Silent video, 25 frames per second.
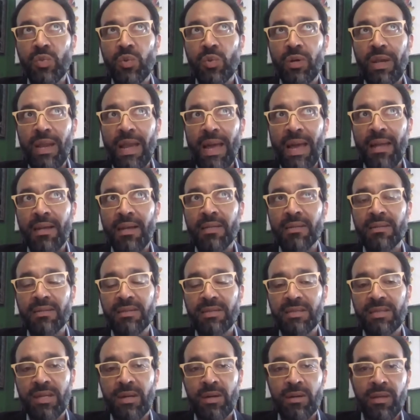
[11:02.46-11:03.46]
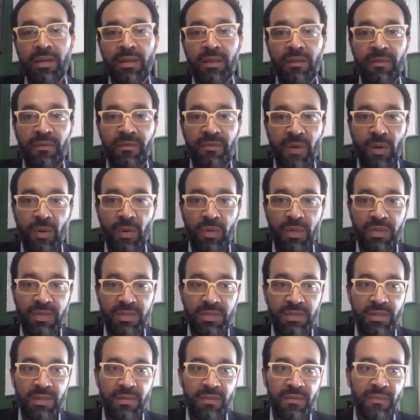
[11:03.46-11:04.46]
were not necessarily the
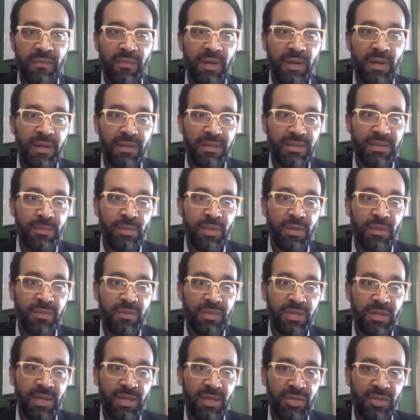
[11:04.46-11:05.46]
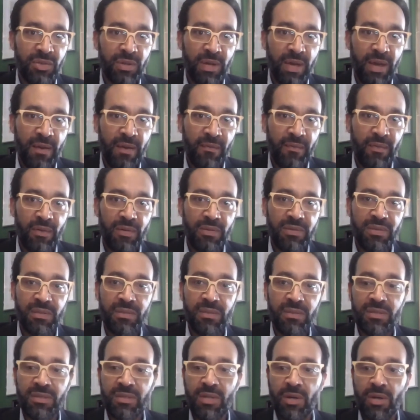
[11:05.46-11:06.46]
focus of some of those initial efforts.
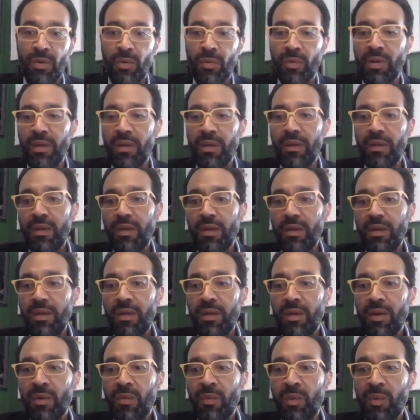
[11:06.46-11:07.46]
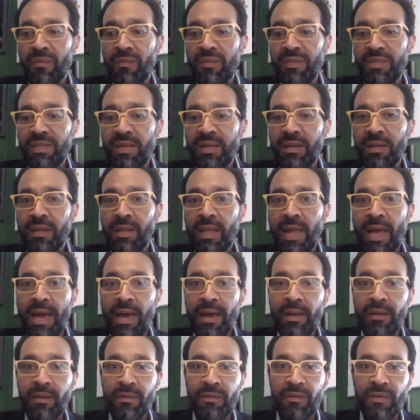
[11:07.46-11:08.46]
And so, we've seen a
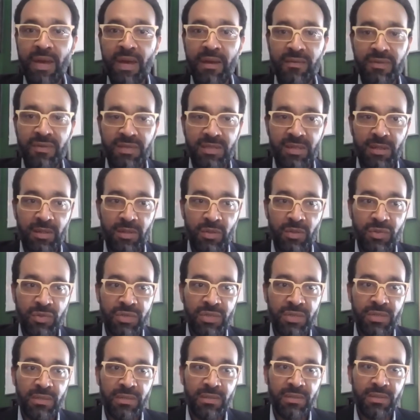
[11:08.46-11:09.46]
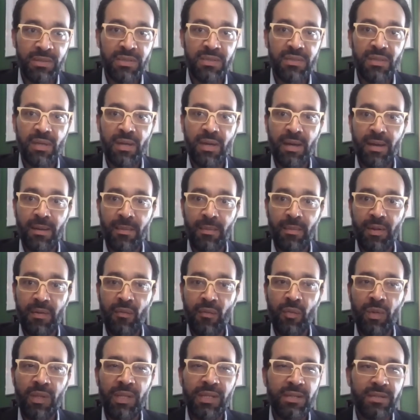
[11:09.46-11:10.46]
lot of kind of solutions
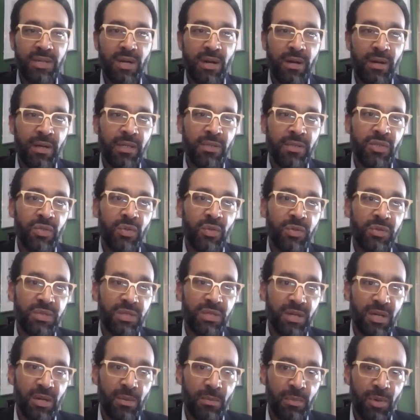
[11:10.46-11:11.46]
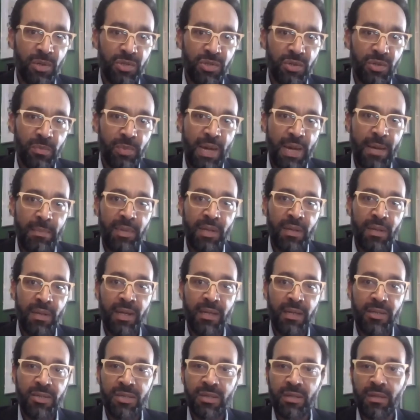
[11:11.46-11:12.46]
really targeted towards the commercial
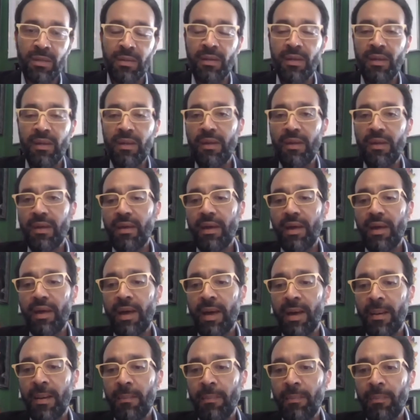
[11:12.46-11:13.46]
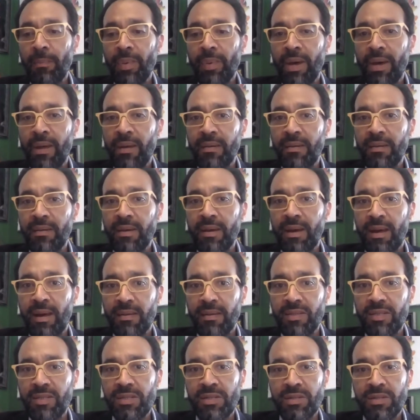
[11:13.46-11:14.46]
population. But
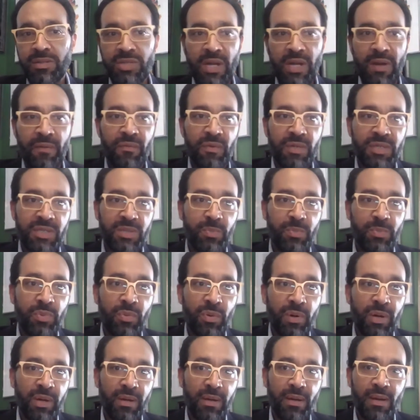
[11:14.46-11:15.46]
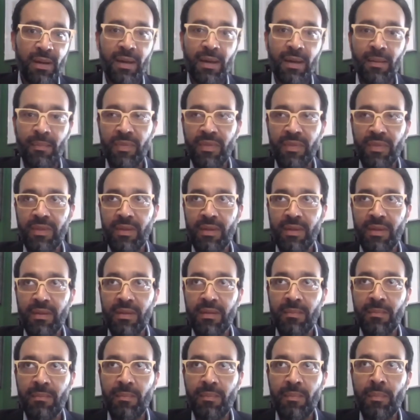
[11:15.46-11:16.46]
to Geoffrey's point, the
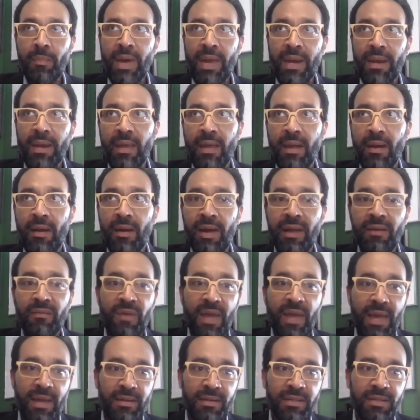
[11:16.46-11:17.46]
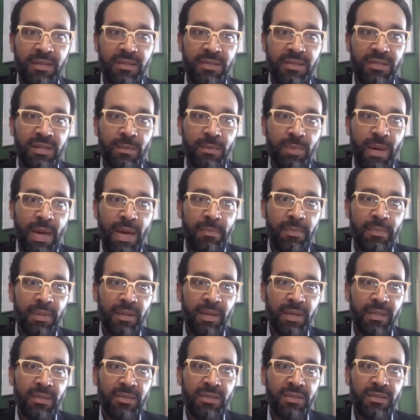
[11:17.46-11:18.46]
Medicare Advantage
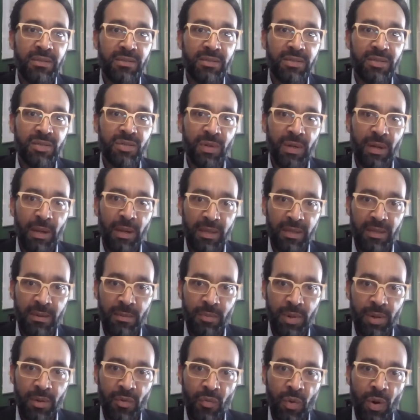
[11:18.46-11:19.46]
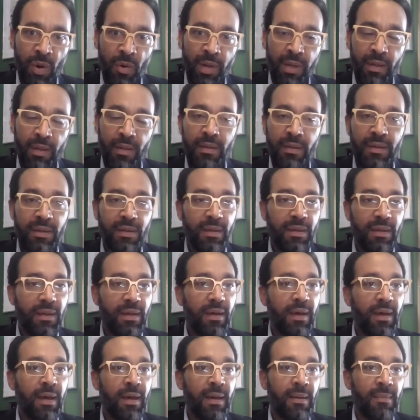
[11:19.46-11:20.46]
population is doing nothing but growing.
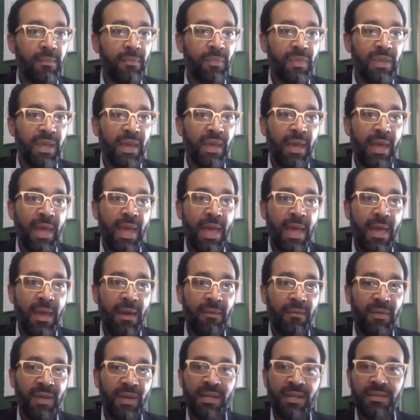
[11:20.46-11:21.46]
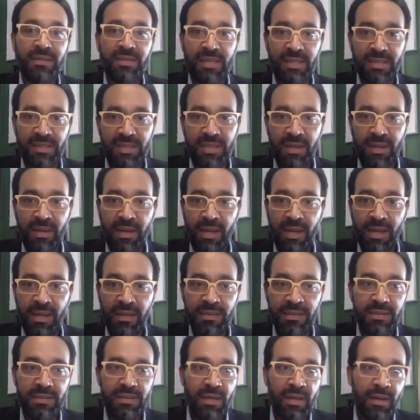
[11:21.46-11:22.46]
They have existing
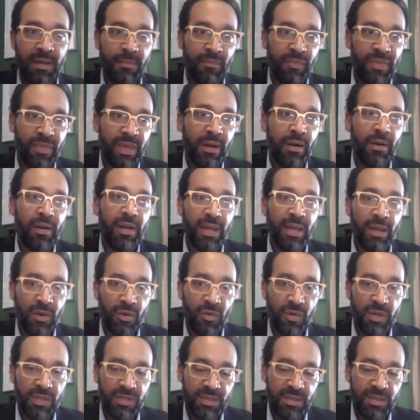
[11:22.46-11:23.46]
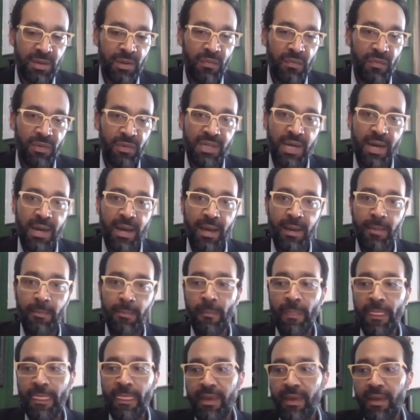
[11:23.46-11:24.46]
needs that are increasing over time.
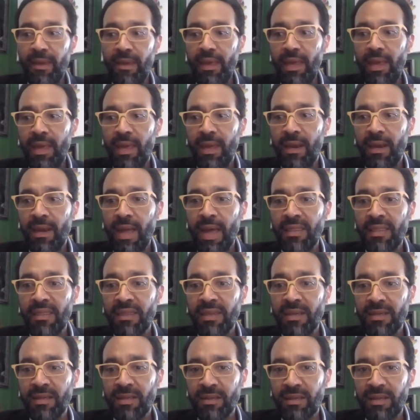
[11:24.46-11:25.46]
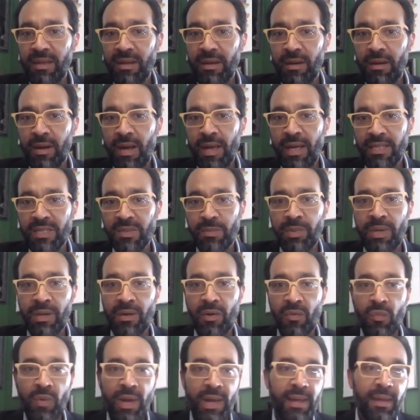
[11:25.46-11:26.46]
And I think that there has been
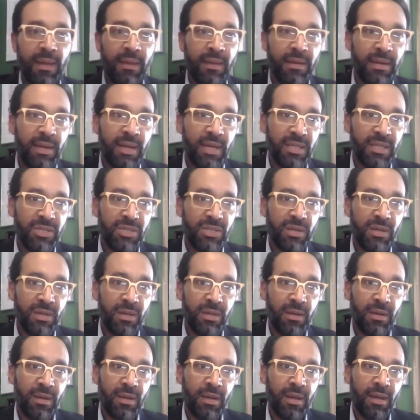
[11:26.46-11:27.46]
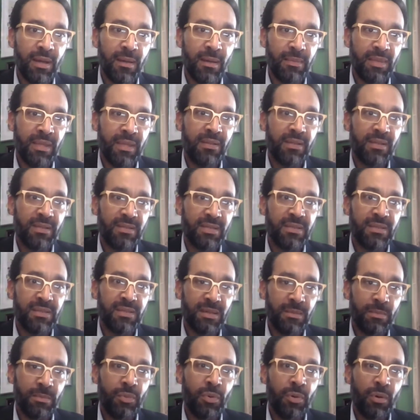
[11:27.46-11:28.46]
a recognition that this is an
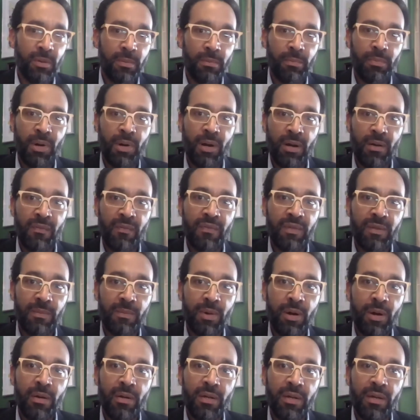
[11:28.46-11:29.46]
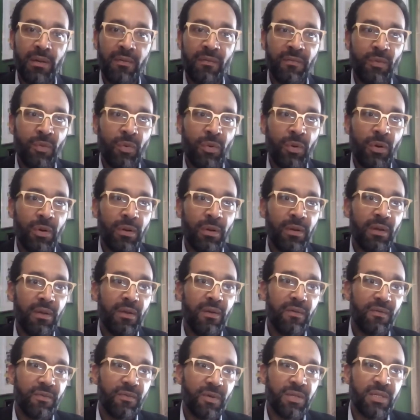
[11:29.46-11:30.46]
important part of the market for
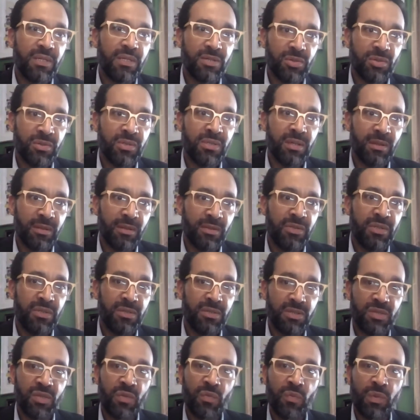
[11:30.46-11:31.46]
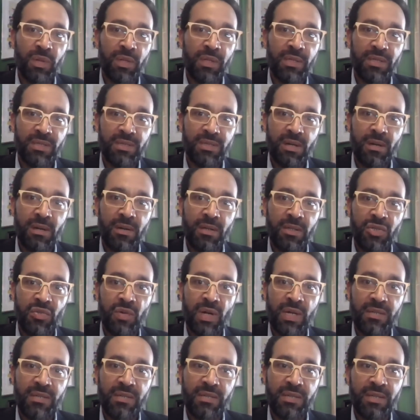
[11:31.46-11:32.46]
digital solutions to really start
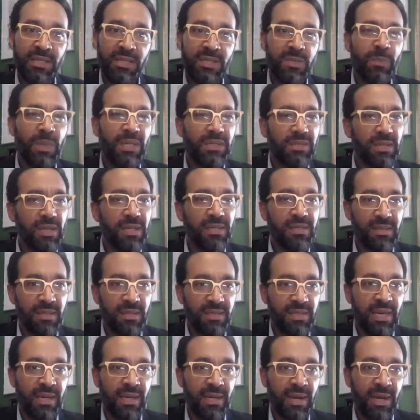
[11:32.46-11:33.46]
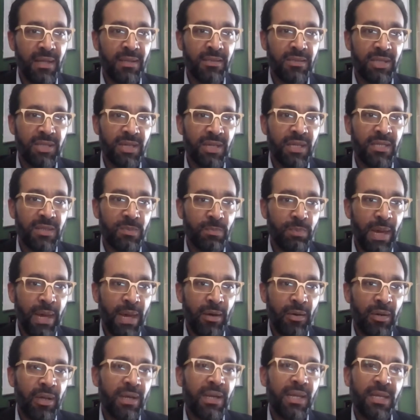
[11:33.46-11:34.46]
addressing, especially as the technology gets
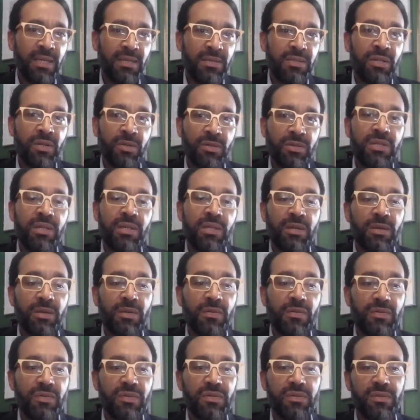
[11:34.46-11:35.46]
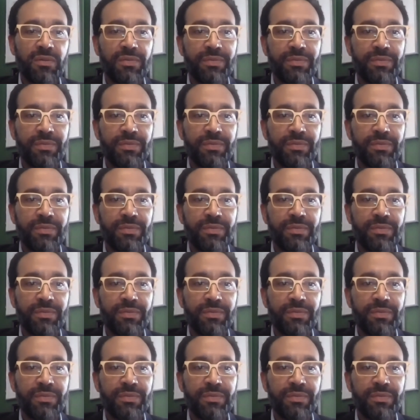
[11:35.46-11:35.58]
better and easier to use.